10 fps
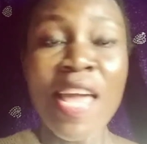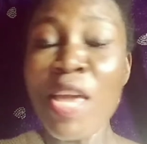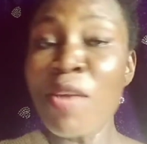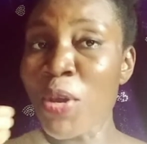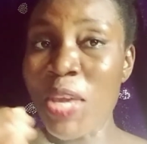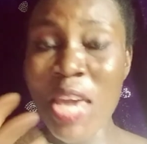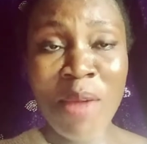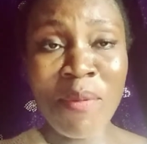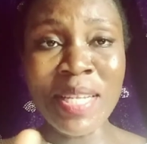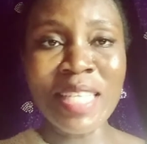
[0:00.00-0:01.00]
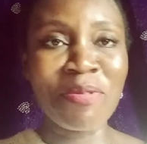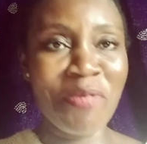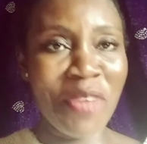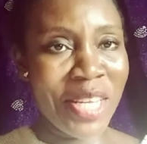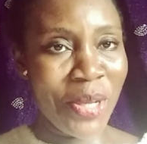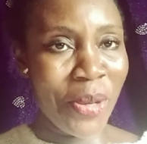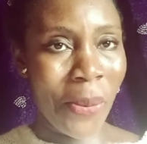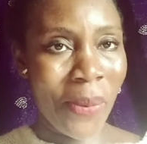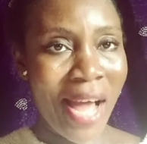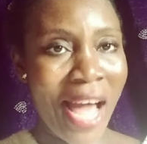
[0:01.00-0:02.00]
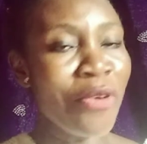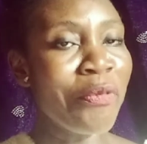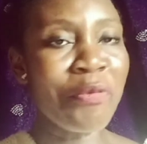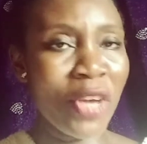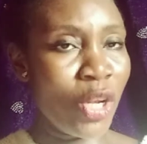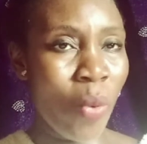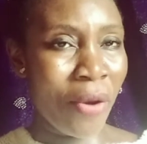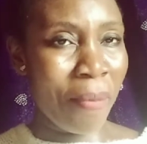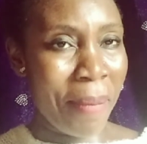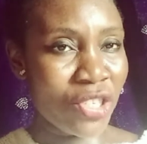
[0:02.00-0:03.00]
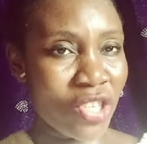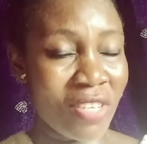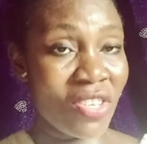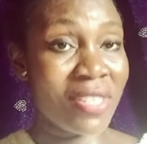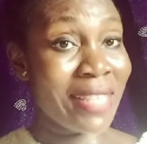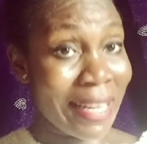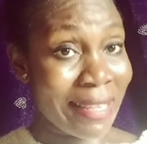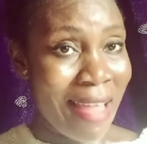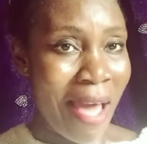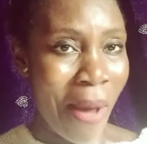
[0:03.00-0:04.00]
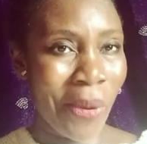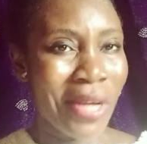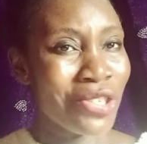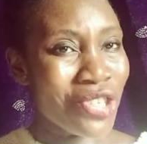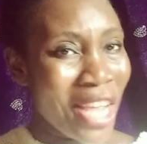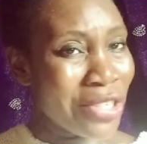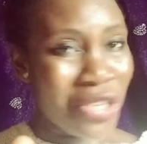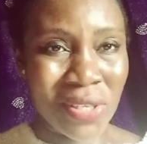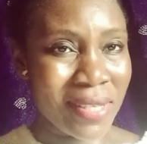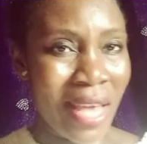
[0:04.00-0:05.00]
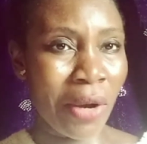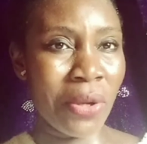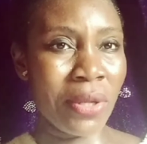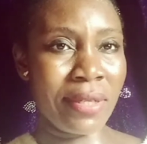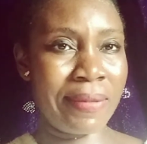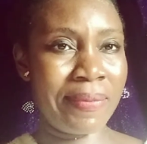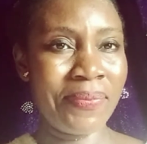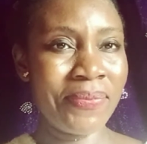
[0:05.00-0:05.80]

If you're hearing this video and you feel you want to make changes, start now. Change your circle.